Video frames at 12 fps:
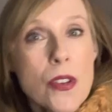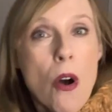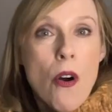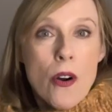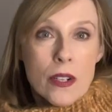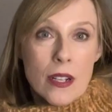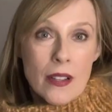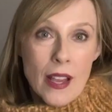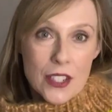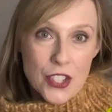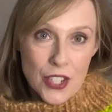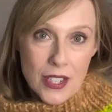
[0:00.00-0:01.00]
whole
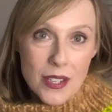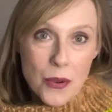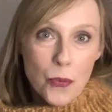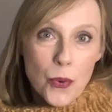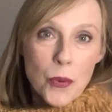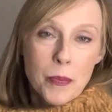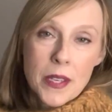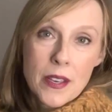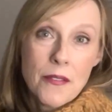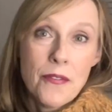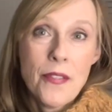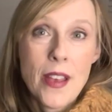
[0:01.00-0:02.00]
collection will be
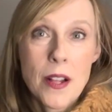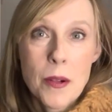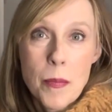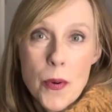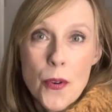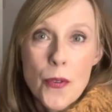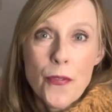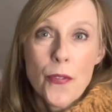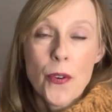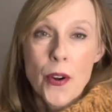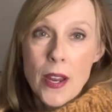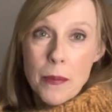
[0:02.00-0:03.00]
available
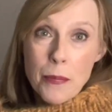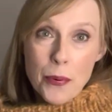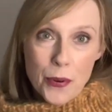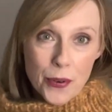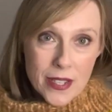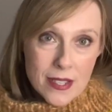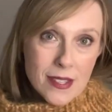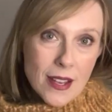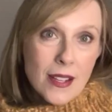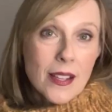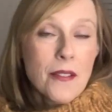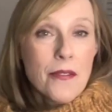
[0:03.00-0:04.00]
for a
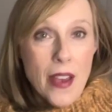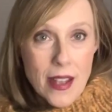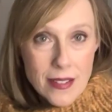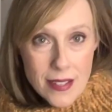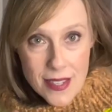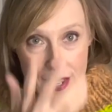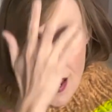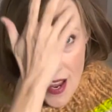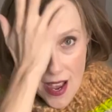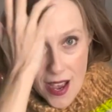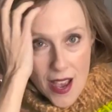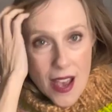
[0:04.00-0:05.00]
pre-sale event
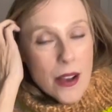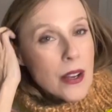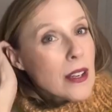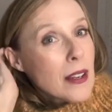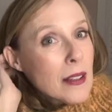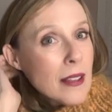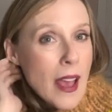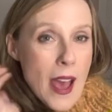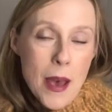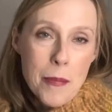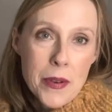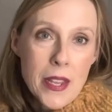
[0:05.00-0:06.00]

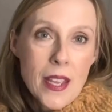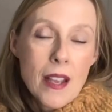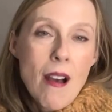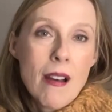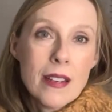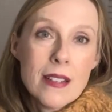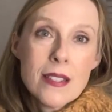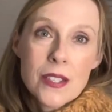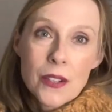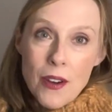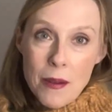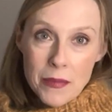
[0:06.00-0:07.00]
happening on
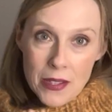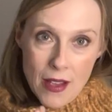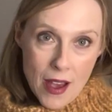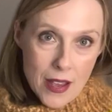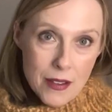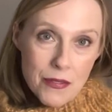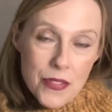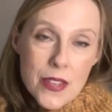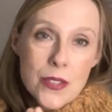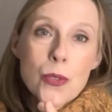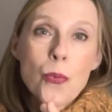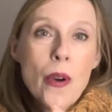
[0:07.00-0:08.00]
Instagram Live
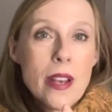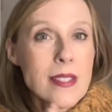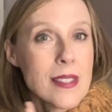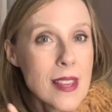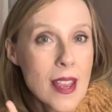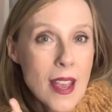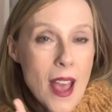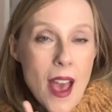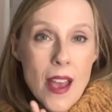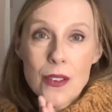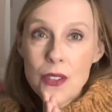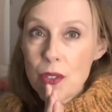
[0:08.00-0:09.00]
this Wednesday
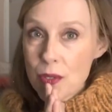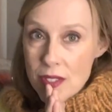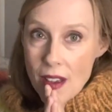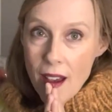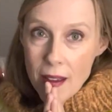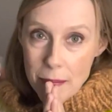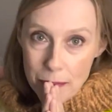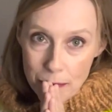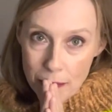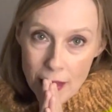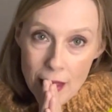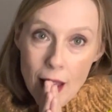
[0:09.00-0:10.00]
at noontime
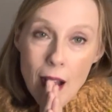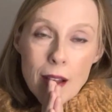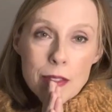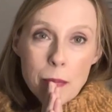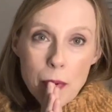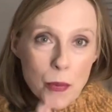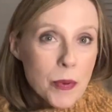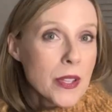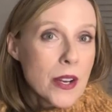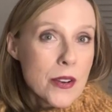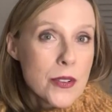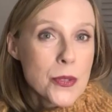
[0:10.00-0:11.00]
on the
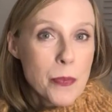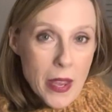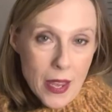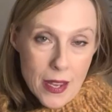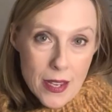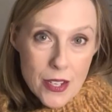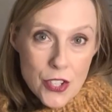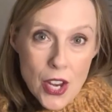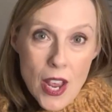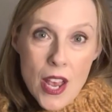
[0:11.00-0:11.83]
Boboleros page.